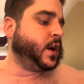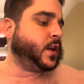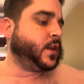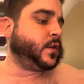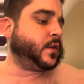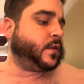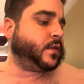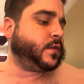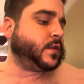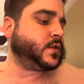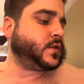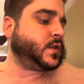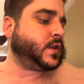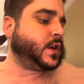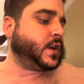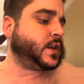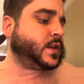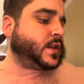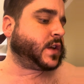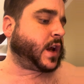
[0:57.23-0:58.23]
The
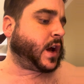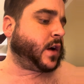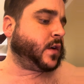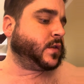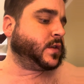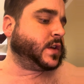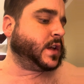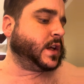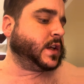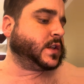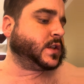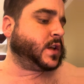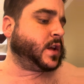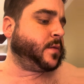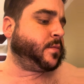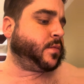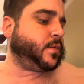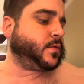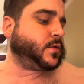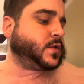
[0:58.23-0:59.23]
refrigerant is now
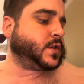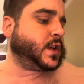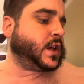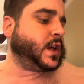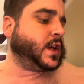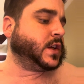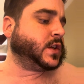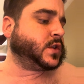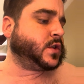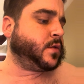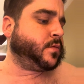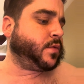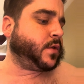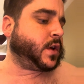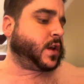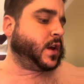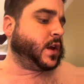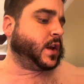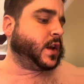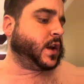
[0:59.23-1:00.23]

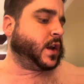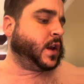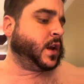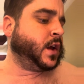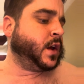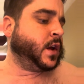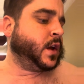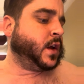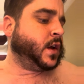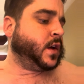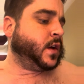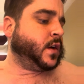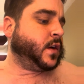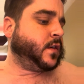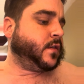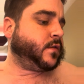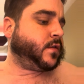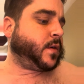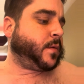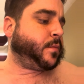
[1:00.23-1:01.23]
de-superheated
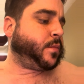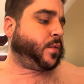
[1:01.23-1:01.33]
from